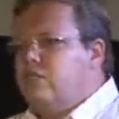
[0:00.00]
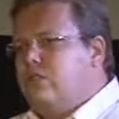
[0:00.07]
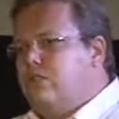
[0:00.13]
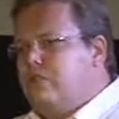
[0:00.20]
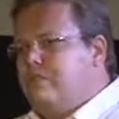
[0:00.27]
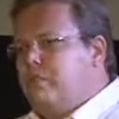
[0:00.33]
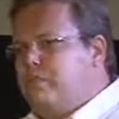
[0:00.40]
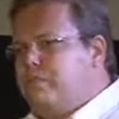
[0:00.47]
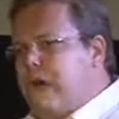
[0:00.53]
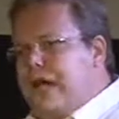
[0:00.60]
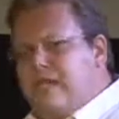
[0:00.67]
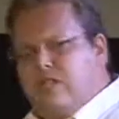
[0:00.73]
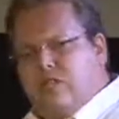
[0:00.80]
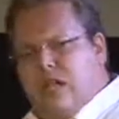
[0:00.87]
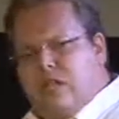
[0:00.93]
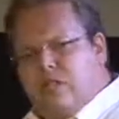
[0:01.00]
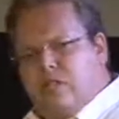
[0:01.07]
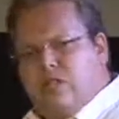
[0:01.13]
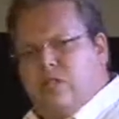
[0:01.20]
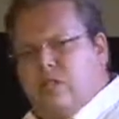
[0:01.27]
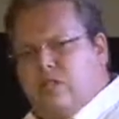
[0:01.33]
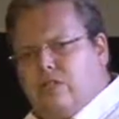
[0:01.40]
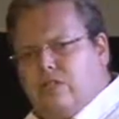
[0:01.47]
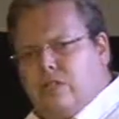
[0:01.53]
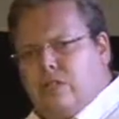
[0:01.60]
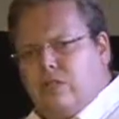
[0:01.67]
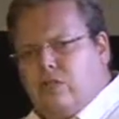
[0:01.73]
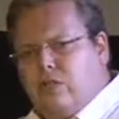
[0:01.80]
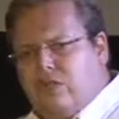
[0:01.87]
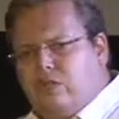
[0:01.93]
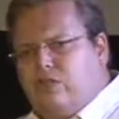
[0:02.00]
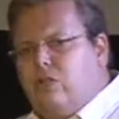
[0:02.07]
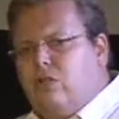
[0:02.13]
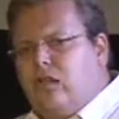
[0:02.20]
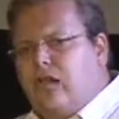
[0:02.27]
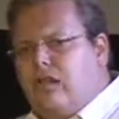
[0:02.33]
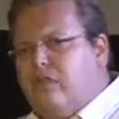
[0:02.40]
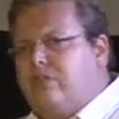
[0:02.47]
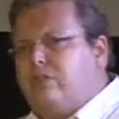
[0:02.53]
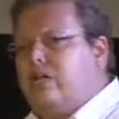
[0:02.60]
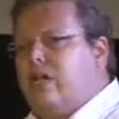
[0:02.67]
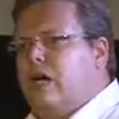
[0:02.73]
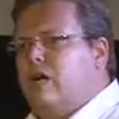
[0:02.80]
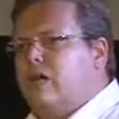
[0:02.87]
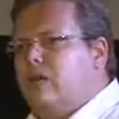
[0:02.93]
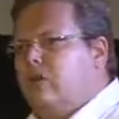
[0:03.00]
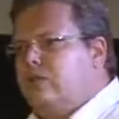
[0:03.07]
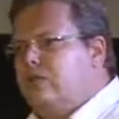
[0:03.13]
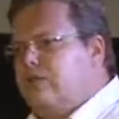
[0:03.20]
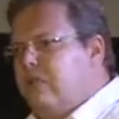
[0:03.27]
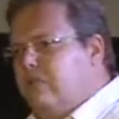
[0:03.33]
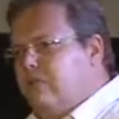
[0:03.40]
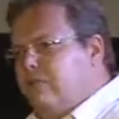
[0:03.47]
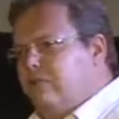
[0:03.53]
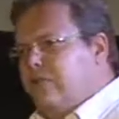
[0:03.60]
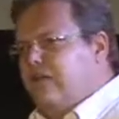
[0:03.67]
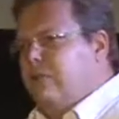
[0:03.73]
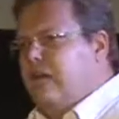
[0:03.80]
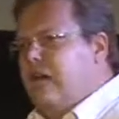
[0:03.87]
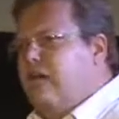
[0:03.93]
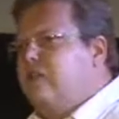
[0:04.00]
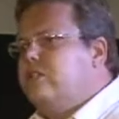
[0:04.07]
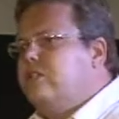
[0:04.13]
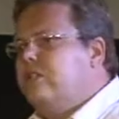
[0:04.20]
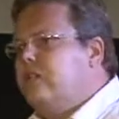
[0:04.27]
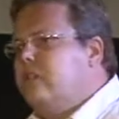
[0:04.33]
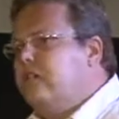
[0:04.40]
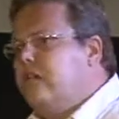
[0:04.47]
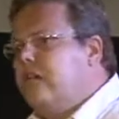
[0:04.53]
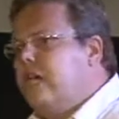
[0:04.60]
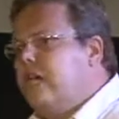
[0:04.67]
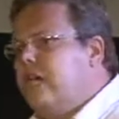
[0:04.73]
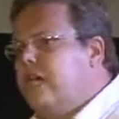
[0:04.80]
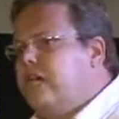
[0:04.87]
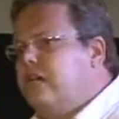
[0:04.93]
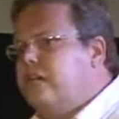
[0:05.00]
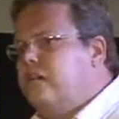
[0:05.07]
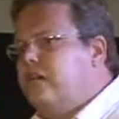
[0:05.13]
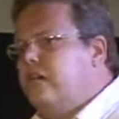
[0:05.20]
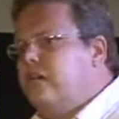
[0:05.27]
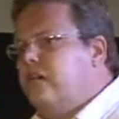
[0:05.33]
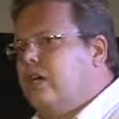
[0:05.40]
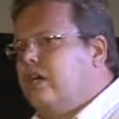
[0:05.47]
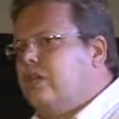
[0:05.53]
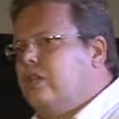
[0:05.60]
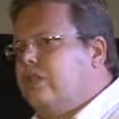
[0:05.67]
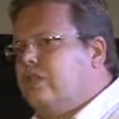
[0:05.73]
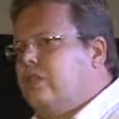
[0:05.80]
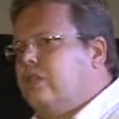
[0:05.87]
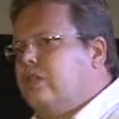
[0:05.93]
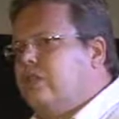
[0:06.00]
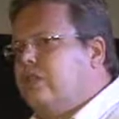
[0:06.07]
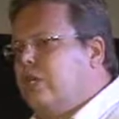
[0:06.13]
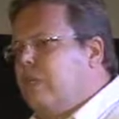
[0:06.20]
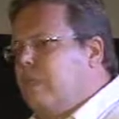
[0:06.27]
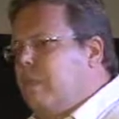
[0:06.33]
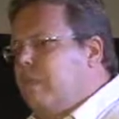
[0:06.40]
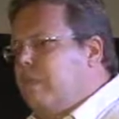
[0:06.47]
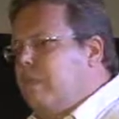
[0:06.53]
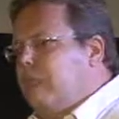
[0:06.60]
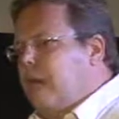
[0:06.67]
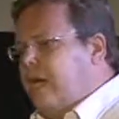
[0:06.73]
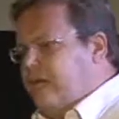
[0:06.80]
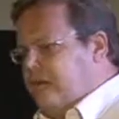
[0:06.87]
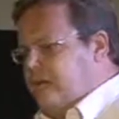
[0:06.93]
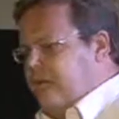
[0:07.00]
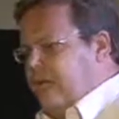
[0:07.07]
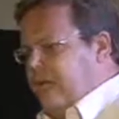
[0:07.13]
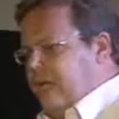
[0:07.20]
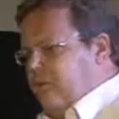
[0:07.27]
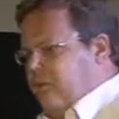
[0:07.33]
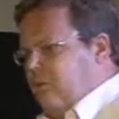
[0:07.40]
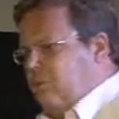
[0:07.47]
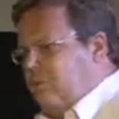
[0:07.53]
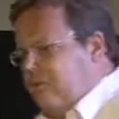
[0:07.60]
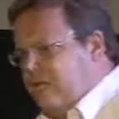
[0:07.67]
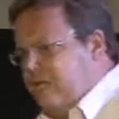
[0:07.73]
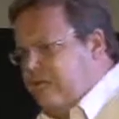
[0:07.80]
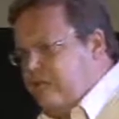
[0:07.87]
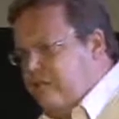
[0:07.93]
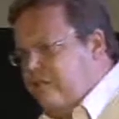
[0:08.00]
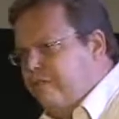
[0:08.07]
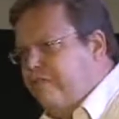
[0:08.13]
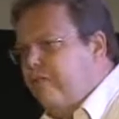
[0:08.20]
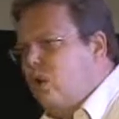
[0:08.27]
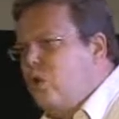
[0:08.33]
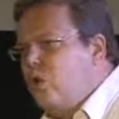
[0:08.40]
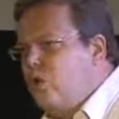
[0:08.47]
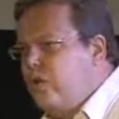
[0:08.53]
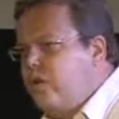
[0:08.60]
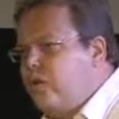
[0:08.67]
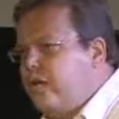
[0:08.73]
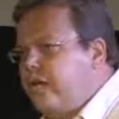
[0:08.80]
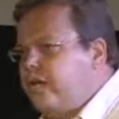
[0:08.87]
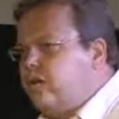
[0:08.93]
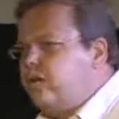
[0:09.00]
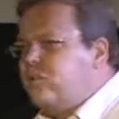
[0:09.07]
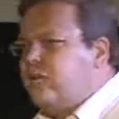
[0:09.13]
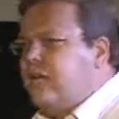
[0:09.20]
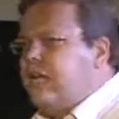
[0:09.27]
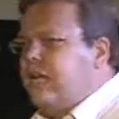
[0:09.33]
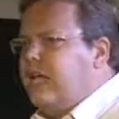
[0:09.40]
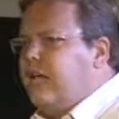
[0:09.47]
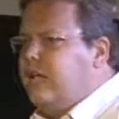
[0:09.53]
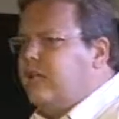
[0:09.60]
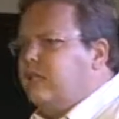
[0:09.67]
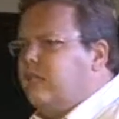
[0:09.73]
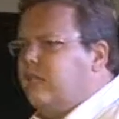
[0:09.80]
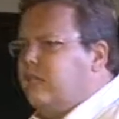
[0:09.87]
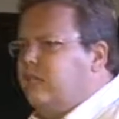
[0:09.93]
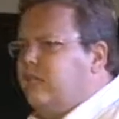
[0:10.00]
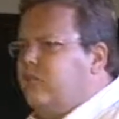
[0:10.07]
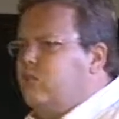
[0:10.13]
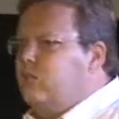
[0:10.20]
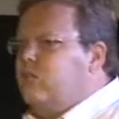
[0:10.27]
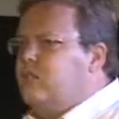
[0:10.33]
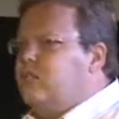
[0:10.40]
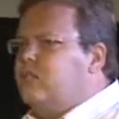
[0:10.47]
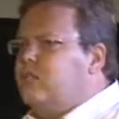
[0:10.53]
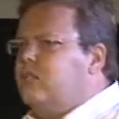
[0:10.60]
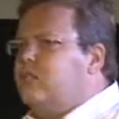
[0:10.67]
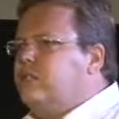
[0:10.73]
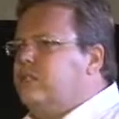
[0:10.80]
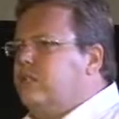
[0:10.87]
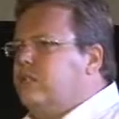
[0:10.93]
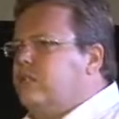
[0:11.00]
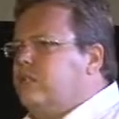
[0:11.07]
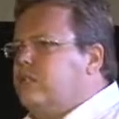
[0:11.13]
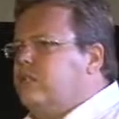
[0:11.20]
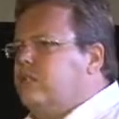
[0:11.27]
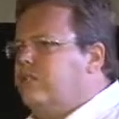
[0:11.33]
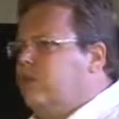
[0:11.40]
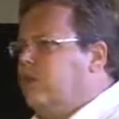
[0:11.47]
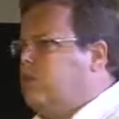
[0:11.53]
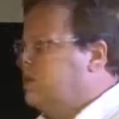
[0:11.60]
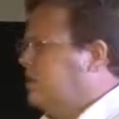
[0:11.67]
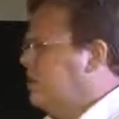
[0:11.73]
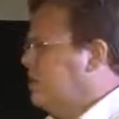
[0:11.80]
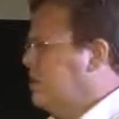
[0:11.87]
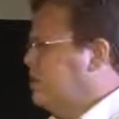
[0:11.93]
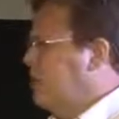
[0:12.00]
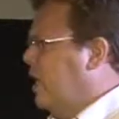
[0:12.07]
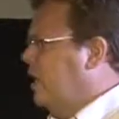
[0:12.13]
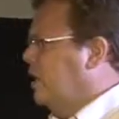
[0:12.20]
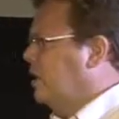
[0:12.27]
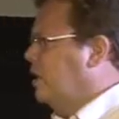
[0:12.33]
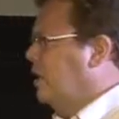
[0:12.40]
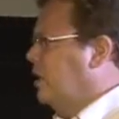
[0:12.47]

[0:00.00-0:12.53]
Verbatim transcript: So you've got bite-sized chunks that are not too large to download with a nice, uh, engaging uh, content. I did manage to convince Vogue in Australia, uh, News Limited, to follow that as well.